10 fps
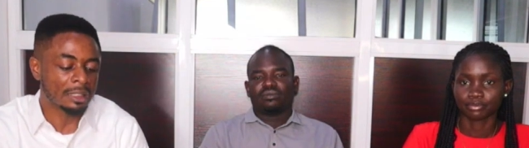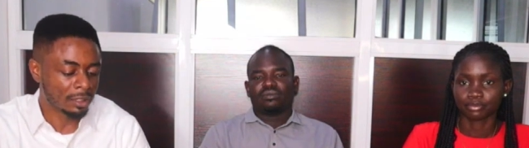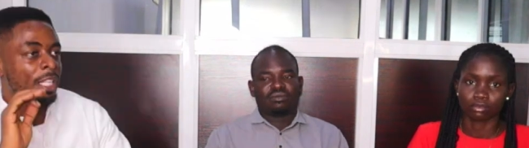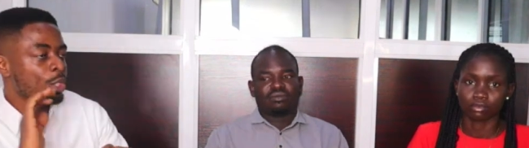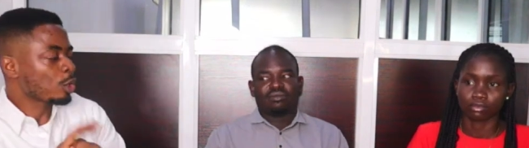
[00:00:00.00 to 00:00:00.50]

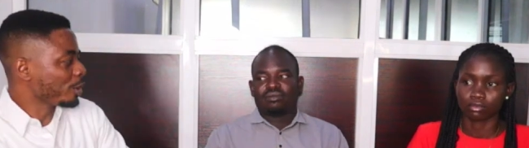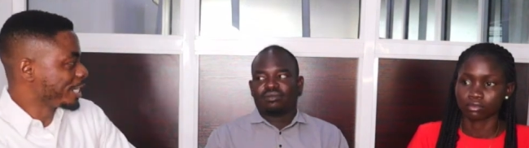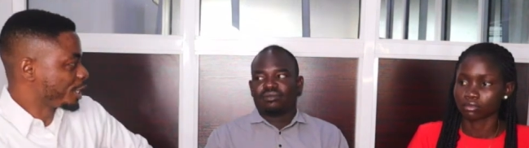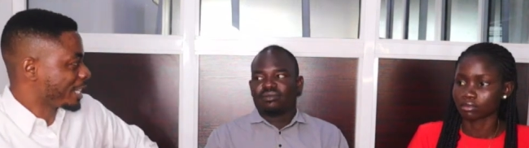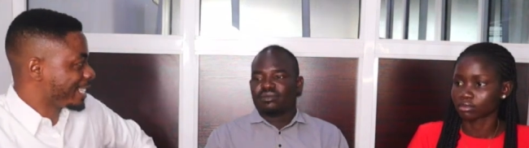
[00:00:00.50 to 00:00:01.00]
Speaker 1: So,
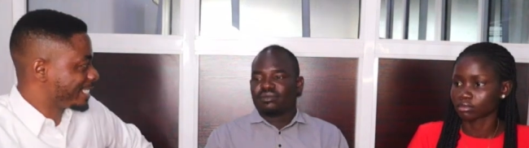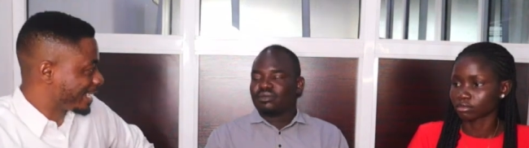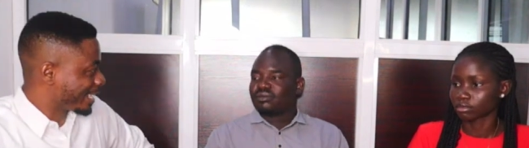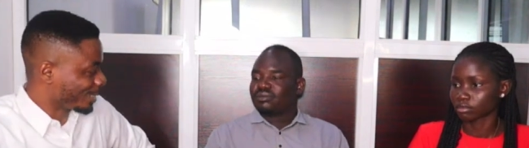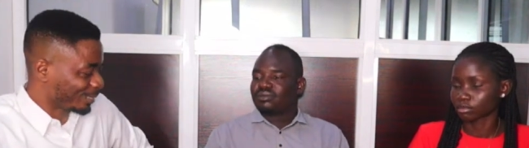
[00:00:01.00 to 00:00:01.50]
Engineer
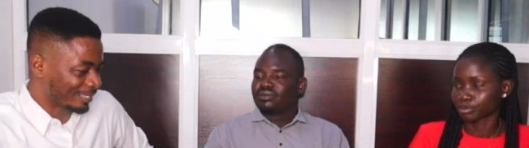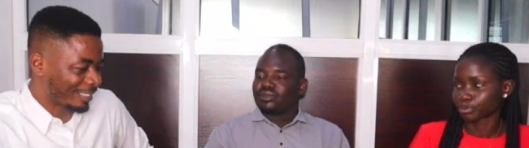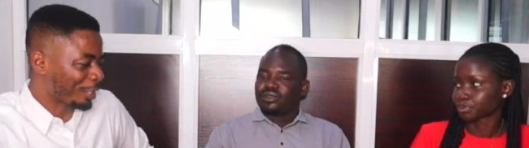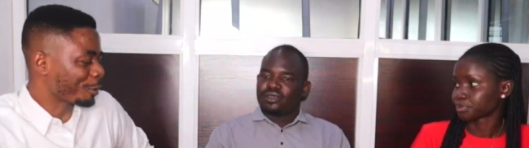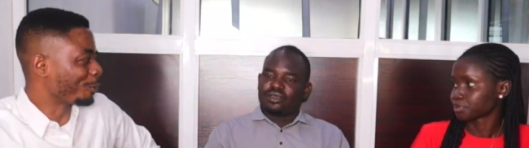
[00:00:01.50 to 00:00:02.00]
Ezekiel, thank
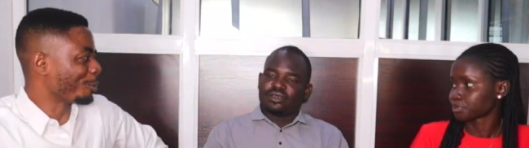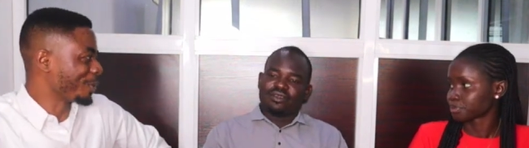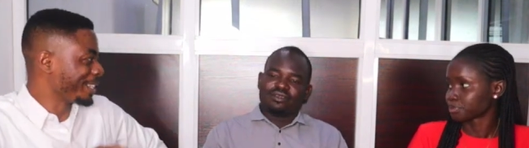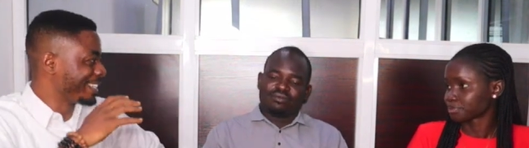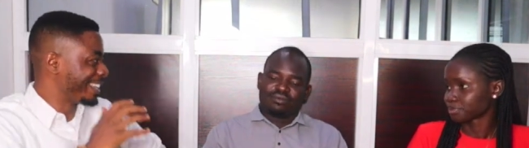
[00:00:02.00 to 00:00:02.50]
you for
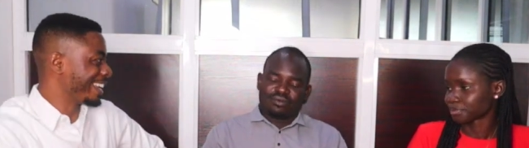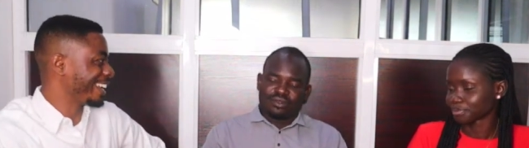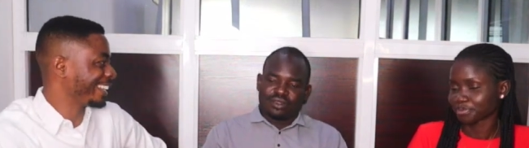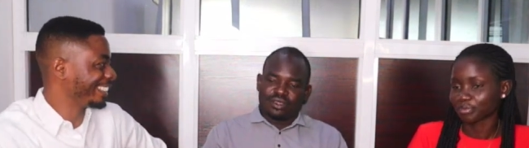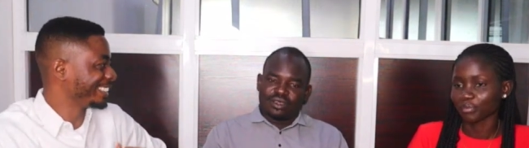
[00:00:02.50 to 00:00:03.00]
being here
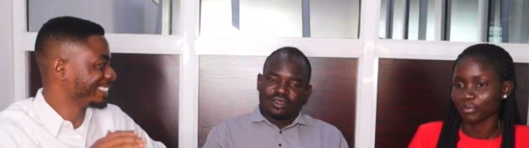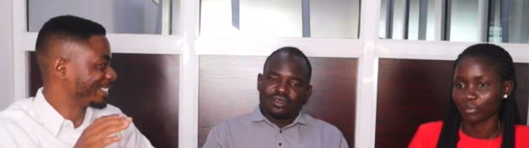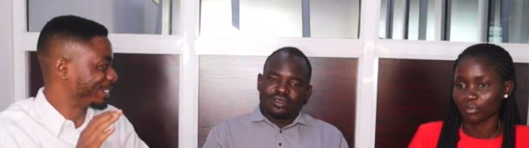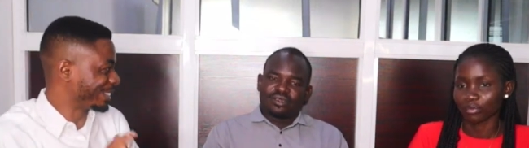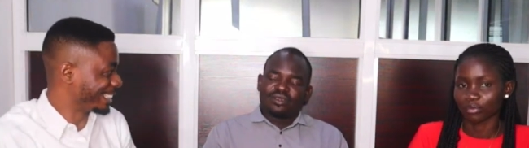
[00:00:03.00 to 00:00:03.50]

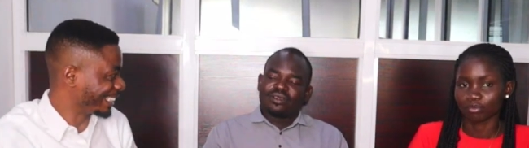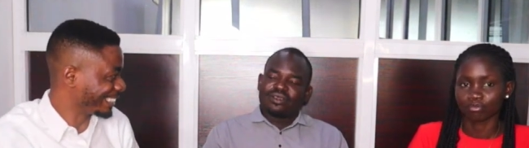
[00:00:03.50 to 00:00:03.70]
today.